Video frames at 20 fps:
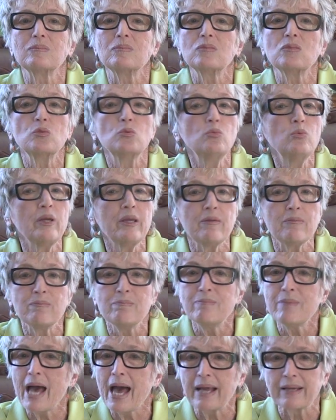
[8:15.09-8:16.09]
we
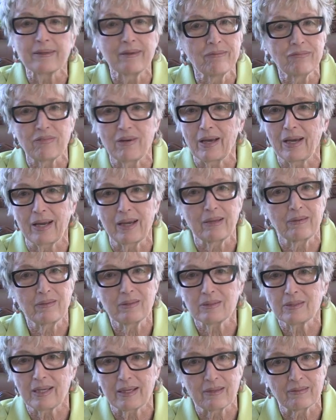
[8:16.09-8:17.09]
magnify
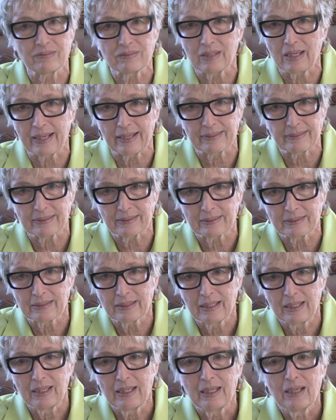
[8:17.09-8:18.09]
the net of light.
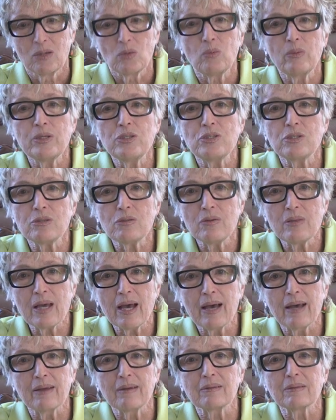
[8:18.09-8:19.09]
We do
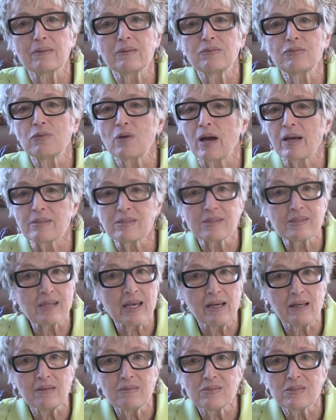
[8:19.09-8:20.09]
that for
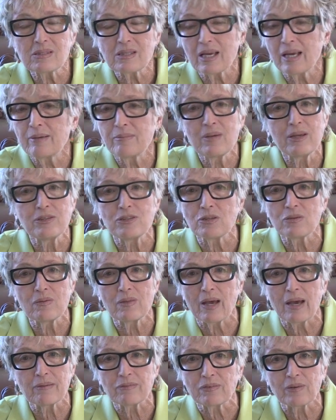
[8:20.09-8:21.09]
ourselves, and we do
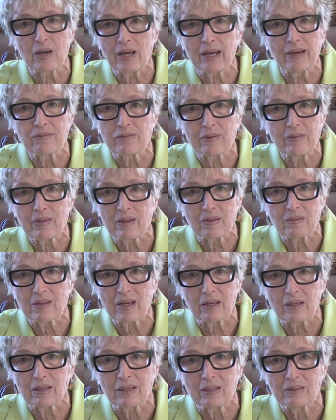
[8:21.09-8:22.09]
that for everything
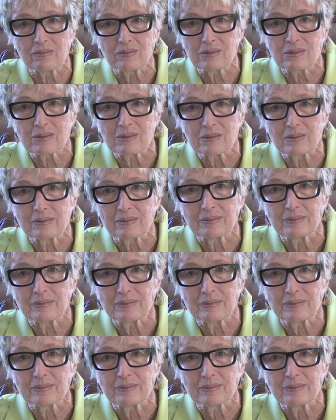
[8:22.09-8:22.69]
that lives.